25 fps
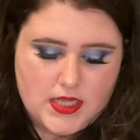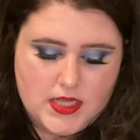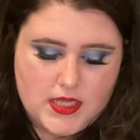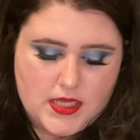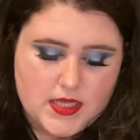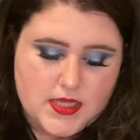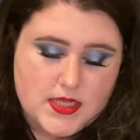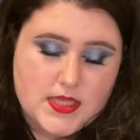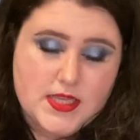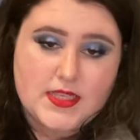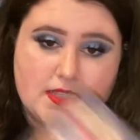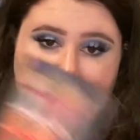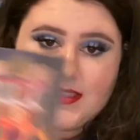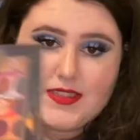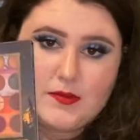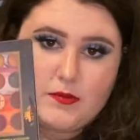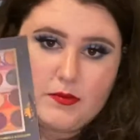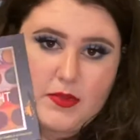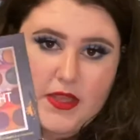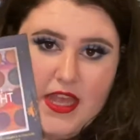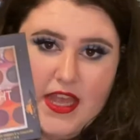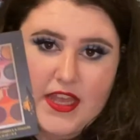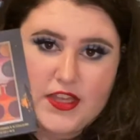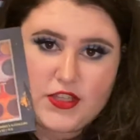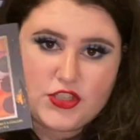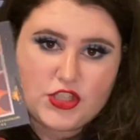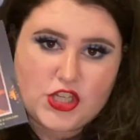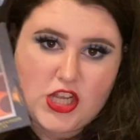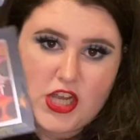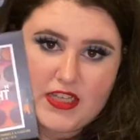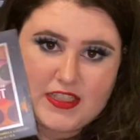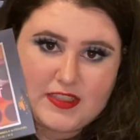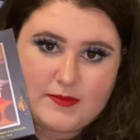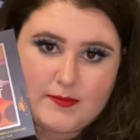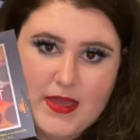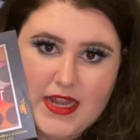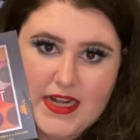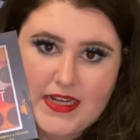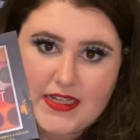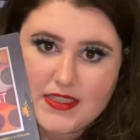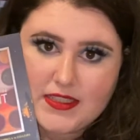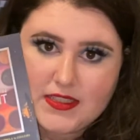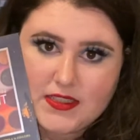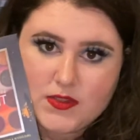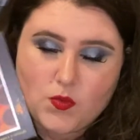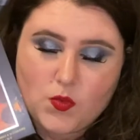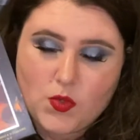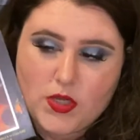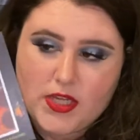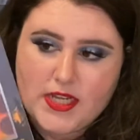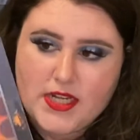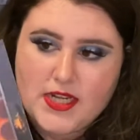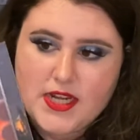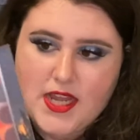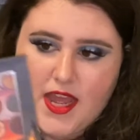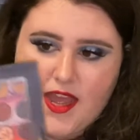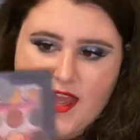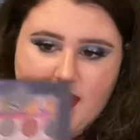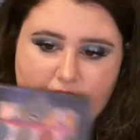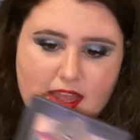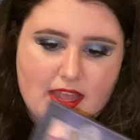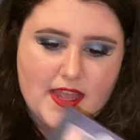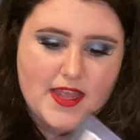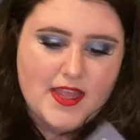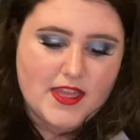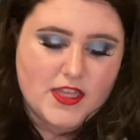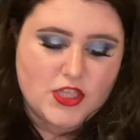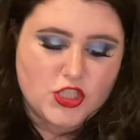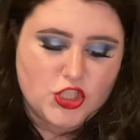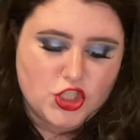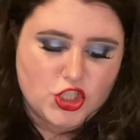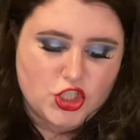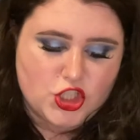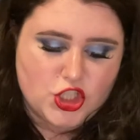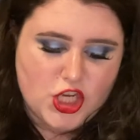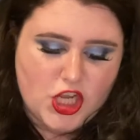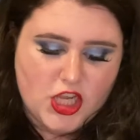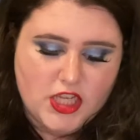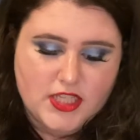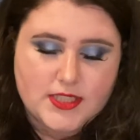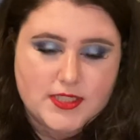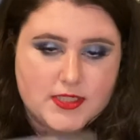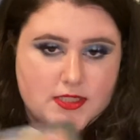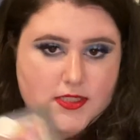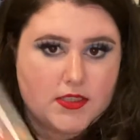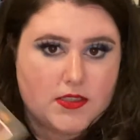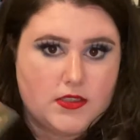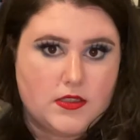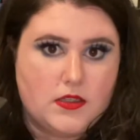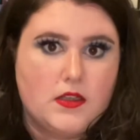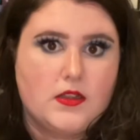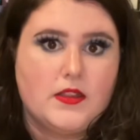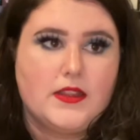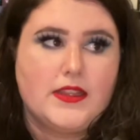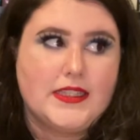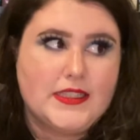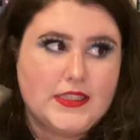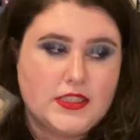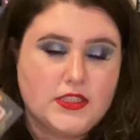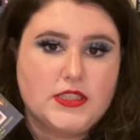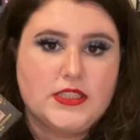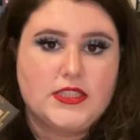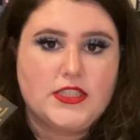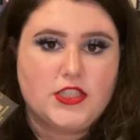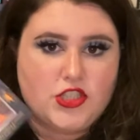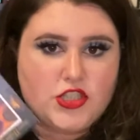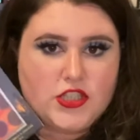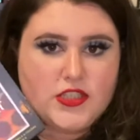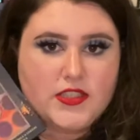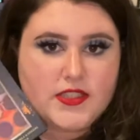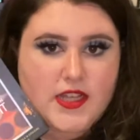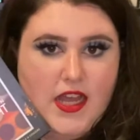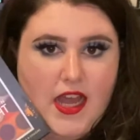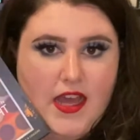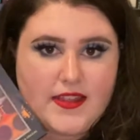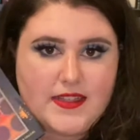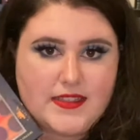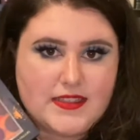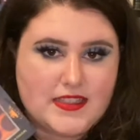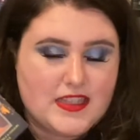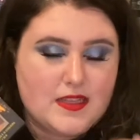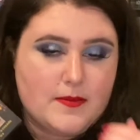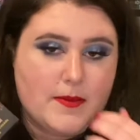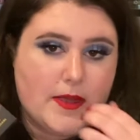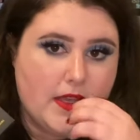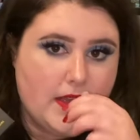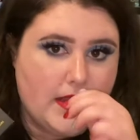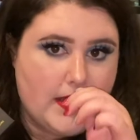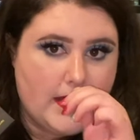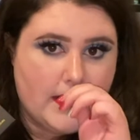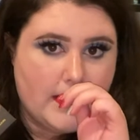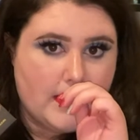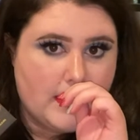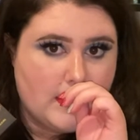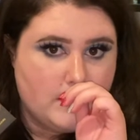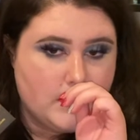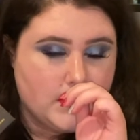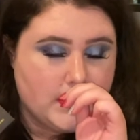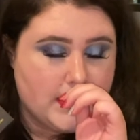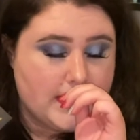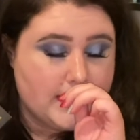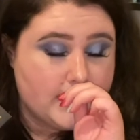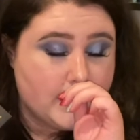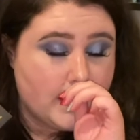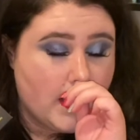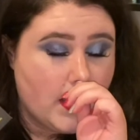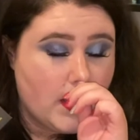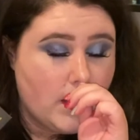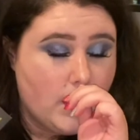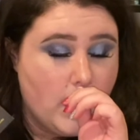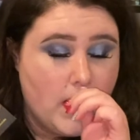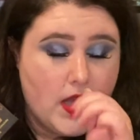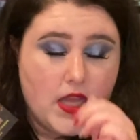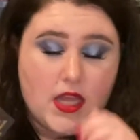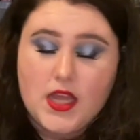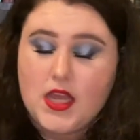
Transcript: this BH Cosmetics one. I literally just got this in the mail like a couple days ago.